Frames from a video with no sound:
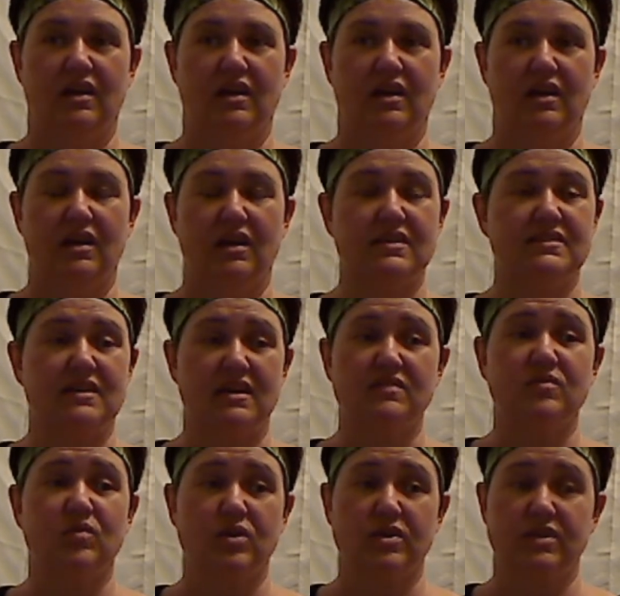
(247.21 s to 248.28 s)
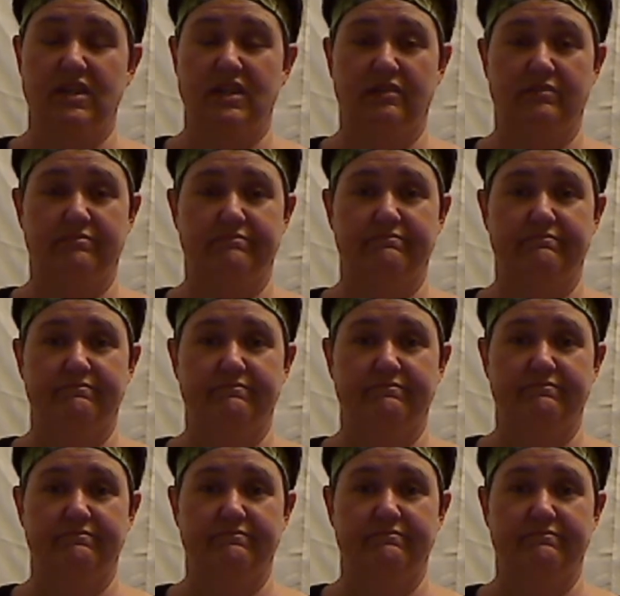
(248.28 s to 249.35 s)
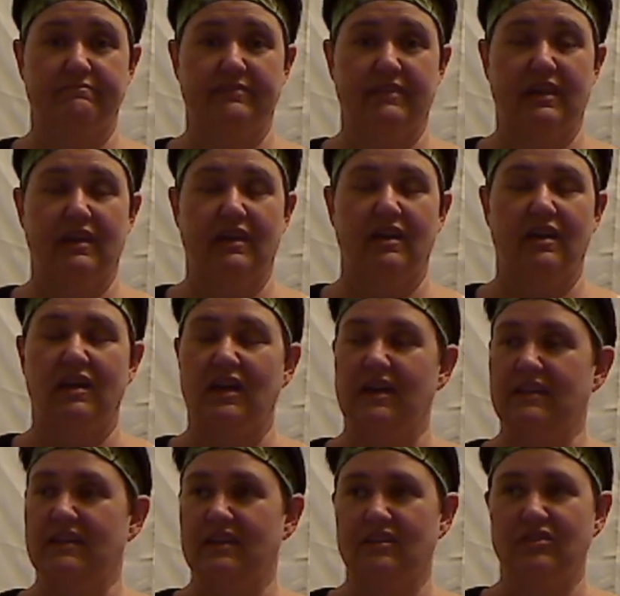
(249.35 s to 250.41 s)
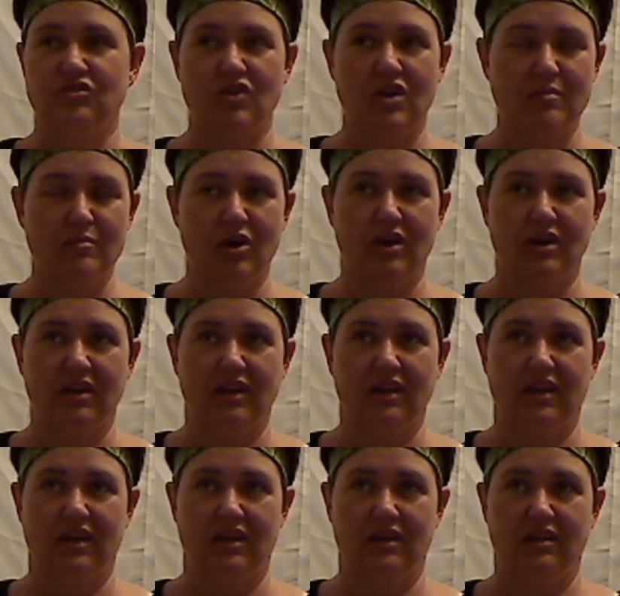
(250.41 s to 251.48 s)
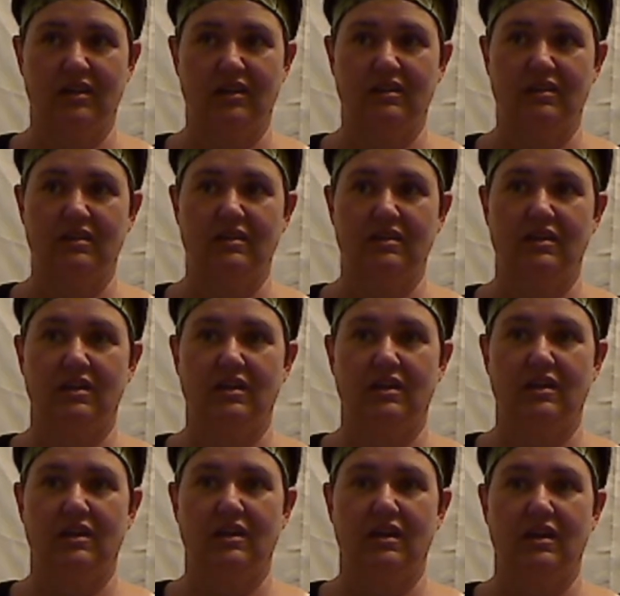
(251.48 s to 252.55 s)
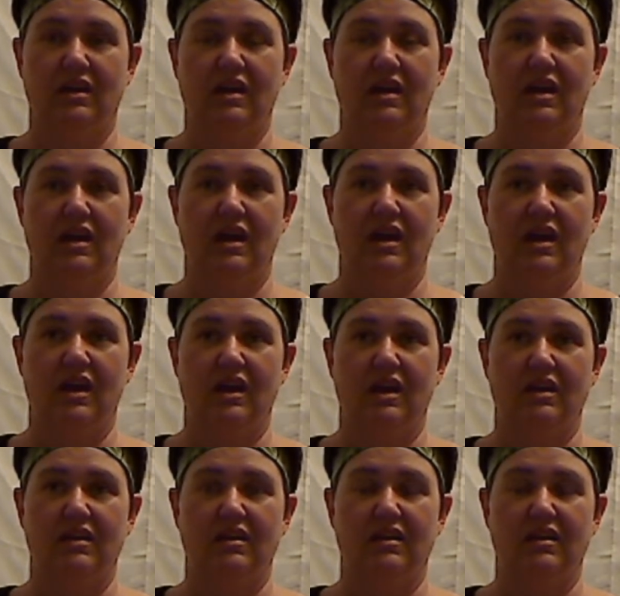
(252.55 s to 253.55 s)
a size 14. And I didn't try them on again, and